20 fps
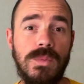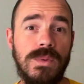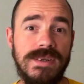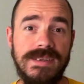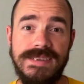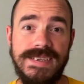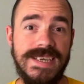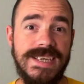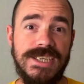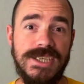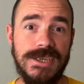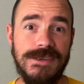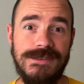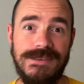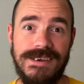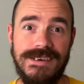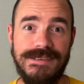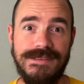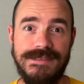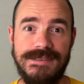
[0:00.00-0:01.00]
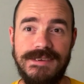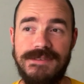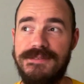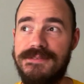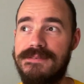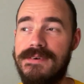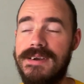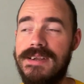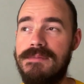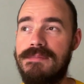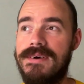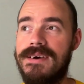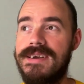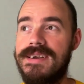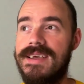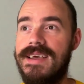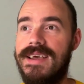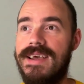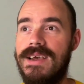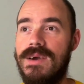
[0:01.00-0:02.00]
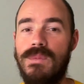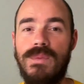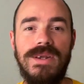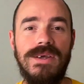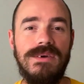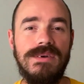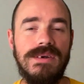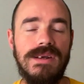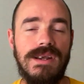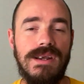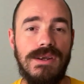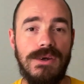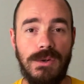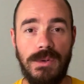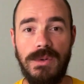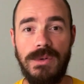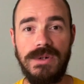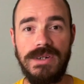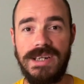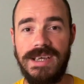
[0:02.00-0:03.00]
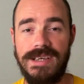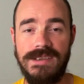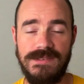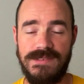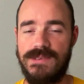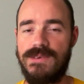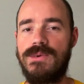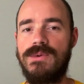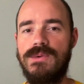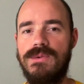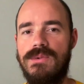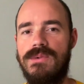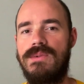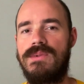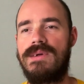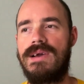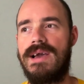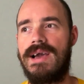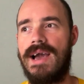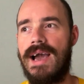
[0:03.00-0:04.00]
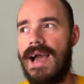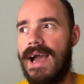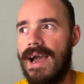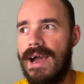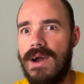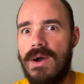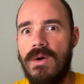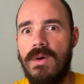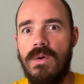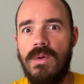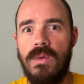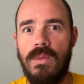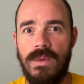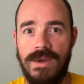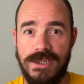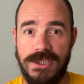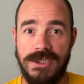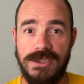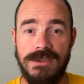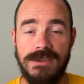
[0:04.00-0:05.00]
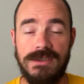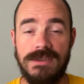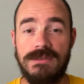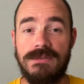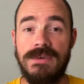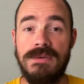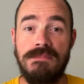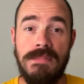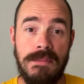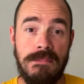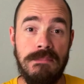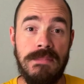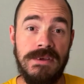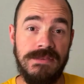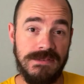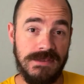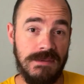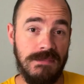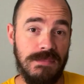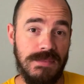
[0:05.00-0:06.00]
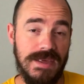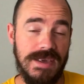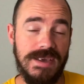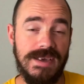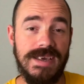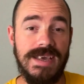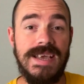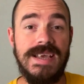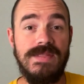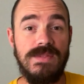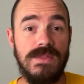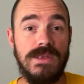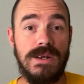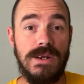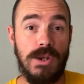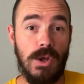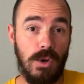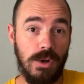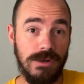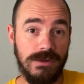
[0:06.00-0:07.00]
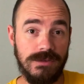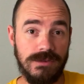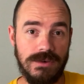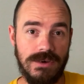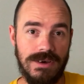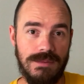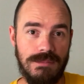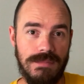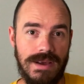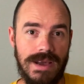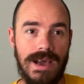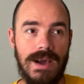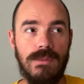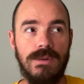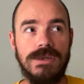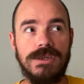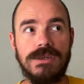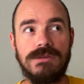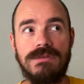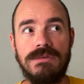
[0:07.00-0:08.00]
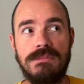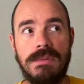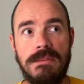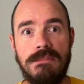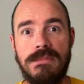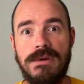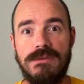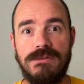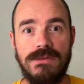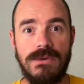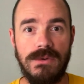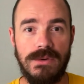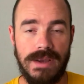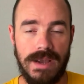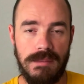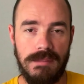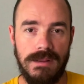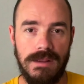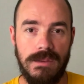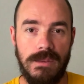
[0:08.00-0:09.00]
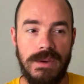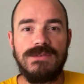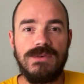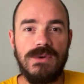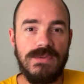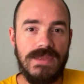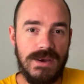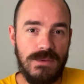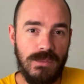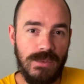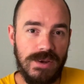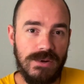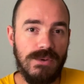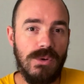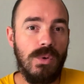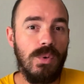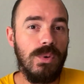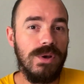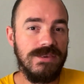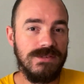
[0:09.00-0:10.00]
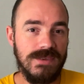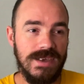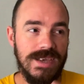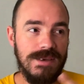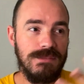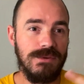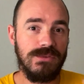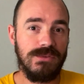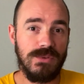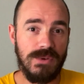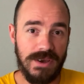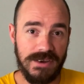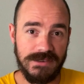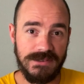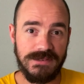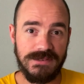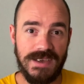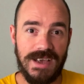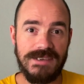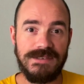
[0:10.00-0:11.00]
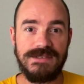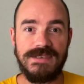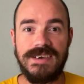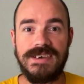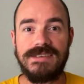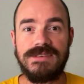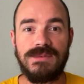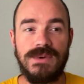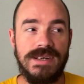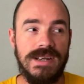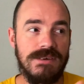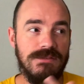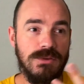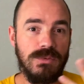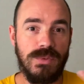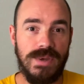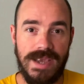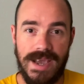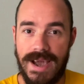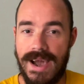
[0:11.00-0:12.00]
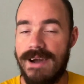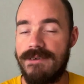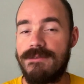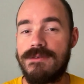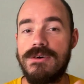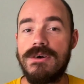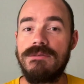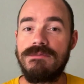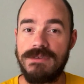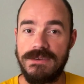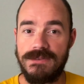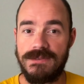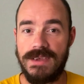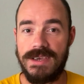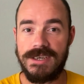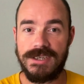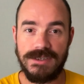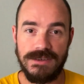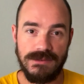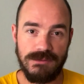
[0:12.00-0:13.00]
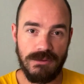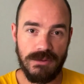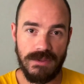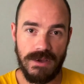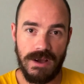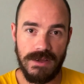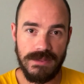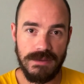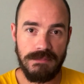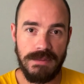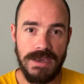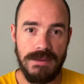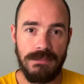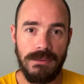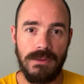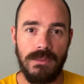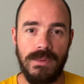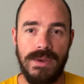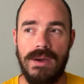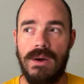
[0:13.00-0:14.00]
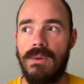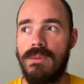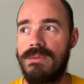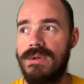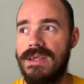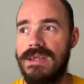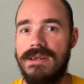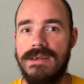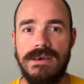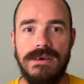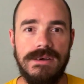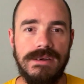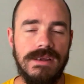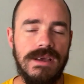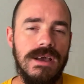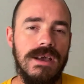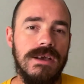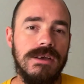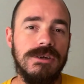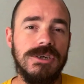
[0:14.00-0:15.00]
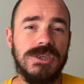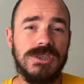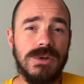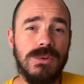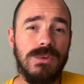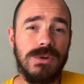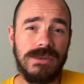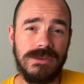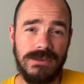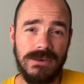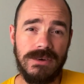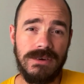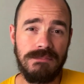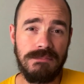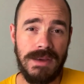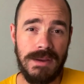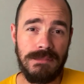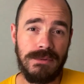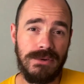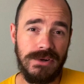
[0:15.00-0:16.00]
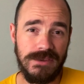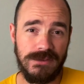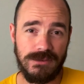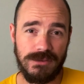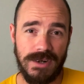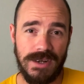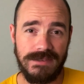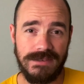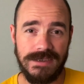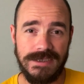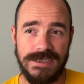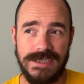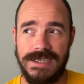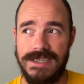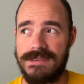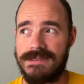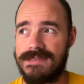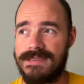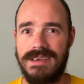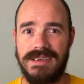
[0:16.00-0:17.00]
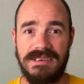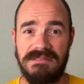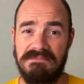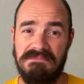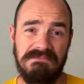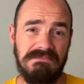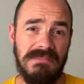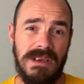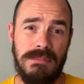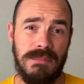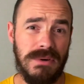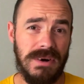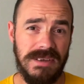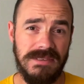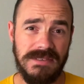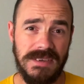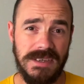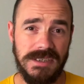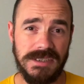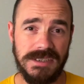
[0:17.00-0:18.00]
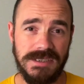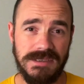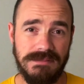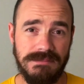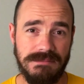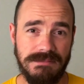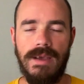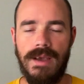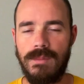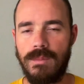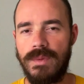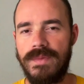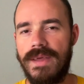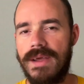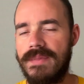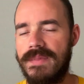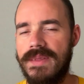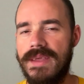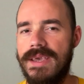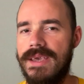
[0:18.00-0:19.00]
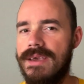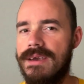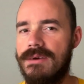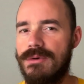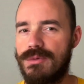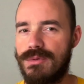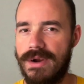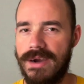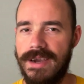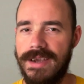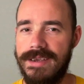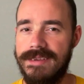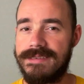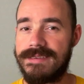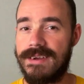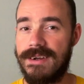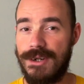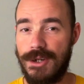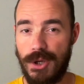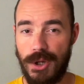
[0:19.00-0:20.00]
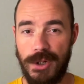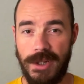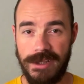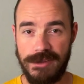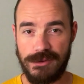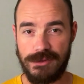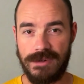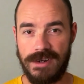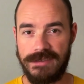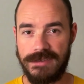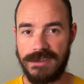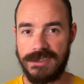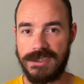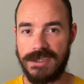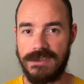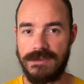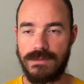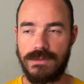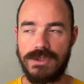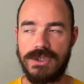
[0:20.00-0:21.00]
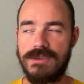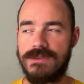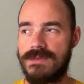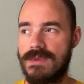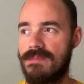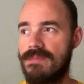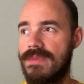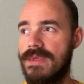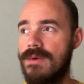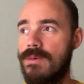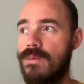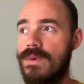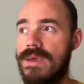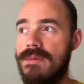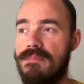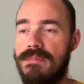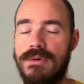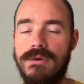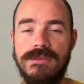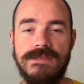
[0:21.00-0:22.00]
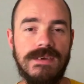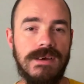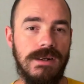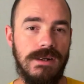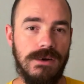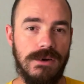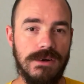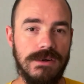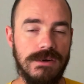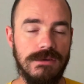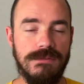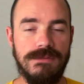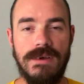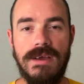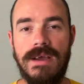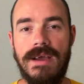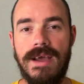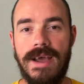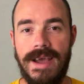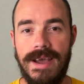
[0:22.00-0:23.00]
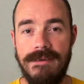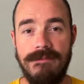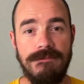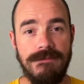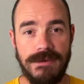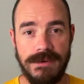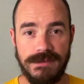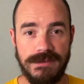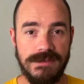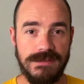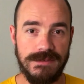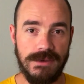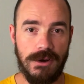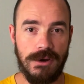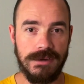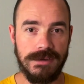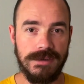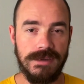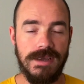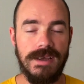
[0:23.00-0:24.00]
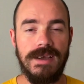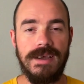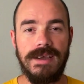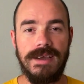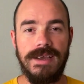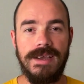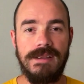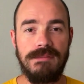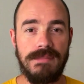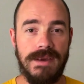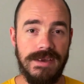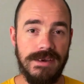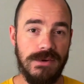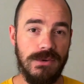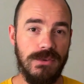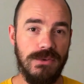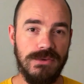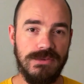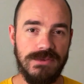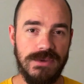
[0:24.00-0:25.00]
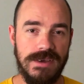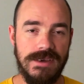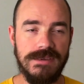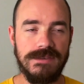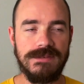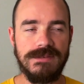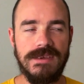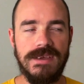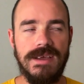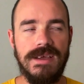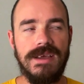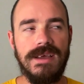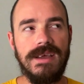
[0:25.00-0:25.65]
one teaches us. It's funny, but we don't learn in school how we should remember something in the long term, how we should remember vocabulary so that we are always able to access it whenever we have conversations with other people. We only learn short-term memory strategies like memorization. And without the right learning strategies, which is something we put a lot of emphasis on in my courses,